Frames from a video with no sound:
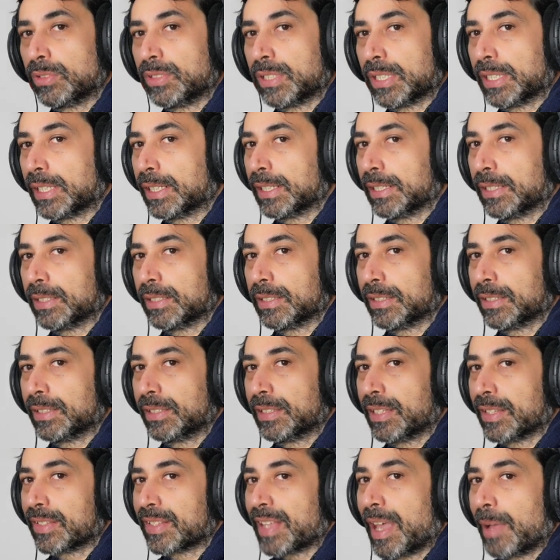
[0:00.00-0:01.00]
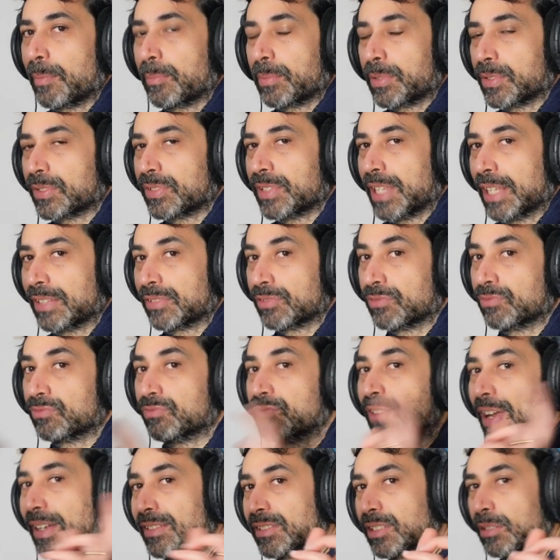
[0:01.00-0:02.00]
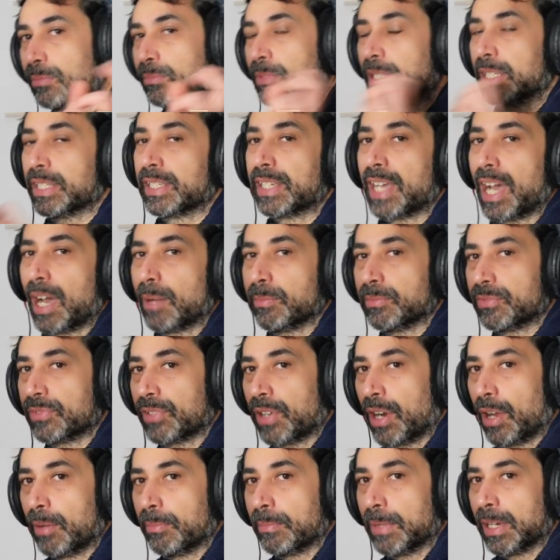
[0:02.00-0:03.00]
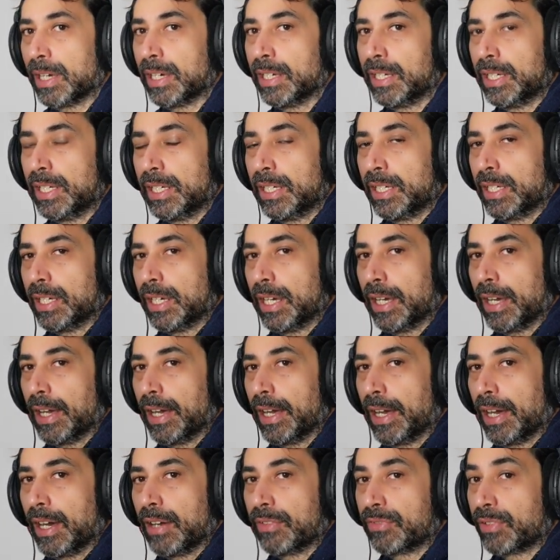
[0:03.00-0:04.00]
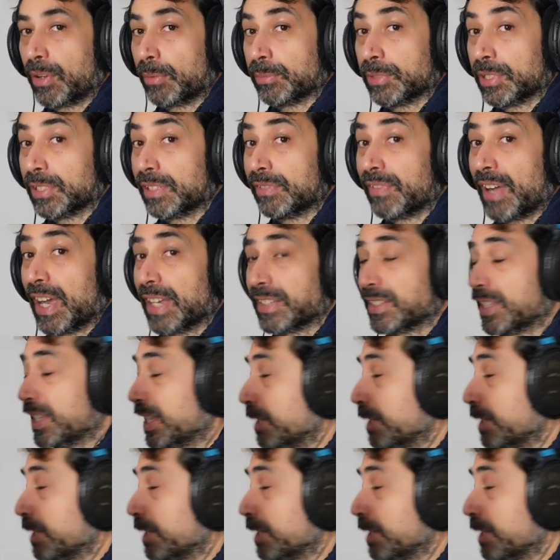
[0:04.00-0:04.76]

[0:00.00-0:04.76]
the samples that randomly come from the device that